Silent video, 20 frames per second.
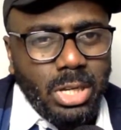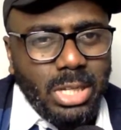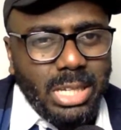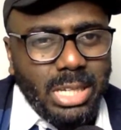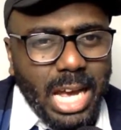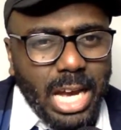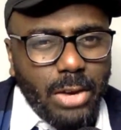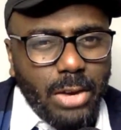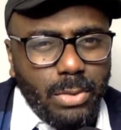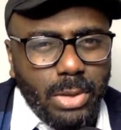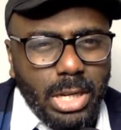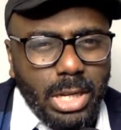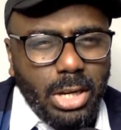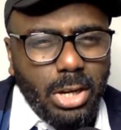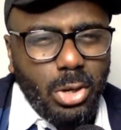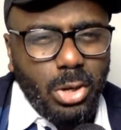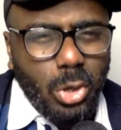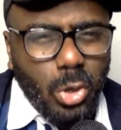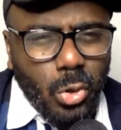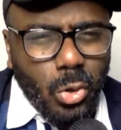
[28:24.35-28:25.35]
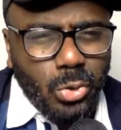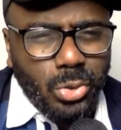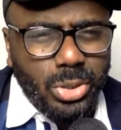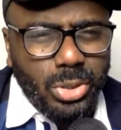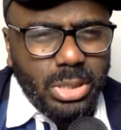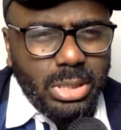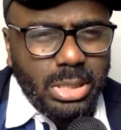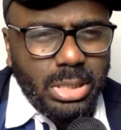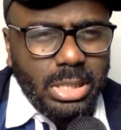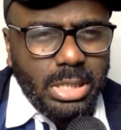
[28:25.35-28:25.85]
actually
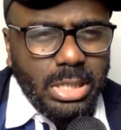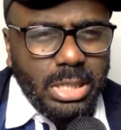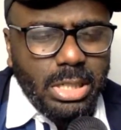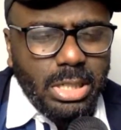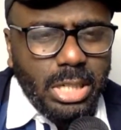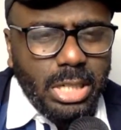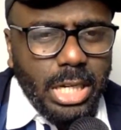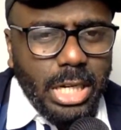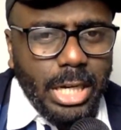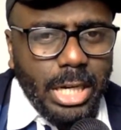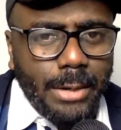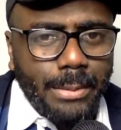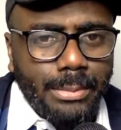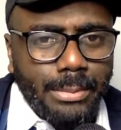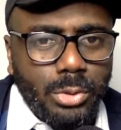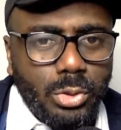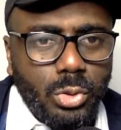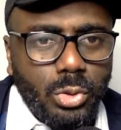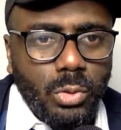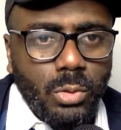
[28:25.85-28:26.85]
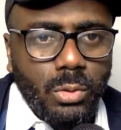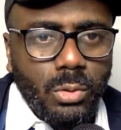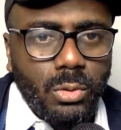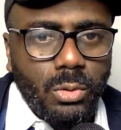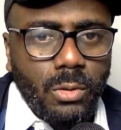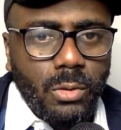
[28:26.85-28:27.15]
closer to